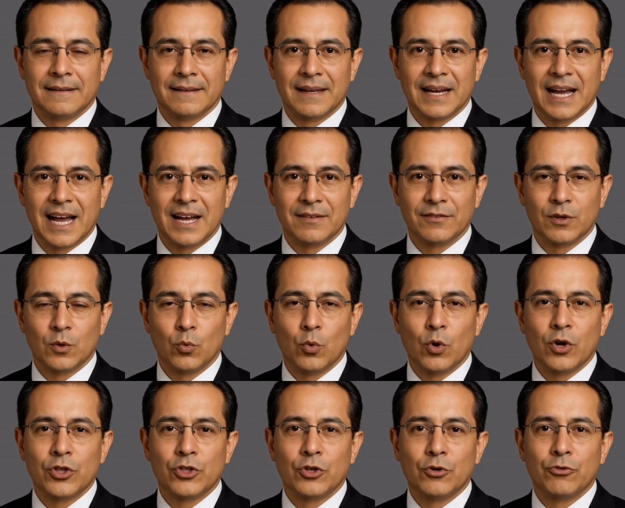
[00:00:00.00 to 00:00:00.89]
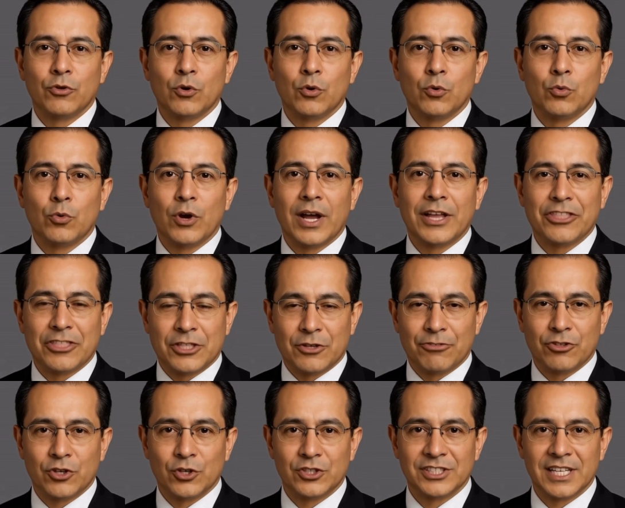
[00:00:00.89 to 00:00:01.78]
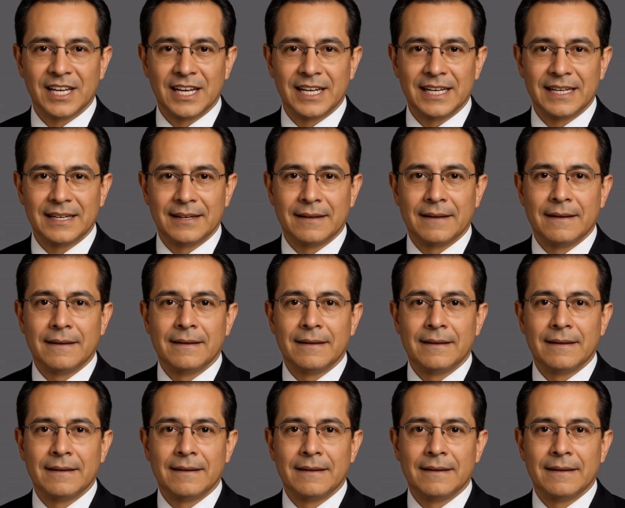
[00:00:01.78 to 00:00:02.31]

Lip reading: Have a wonderful rest of your day,